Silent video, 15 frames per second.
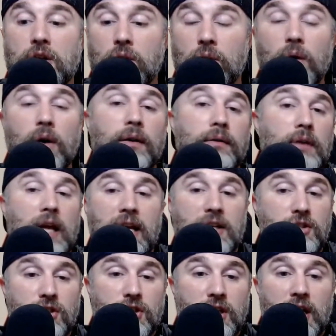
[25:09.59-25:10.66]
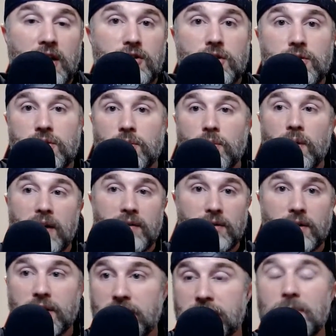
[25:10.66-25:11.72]
or HGH user,
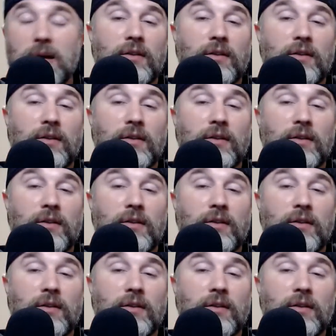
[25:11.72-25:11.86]
whatever it is.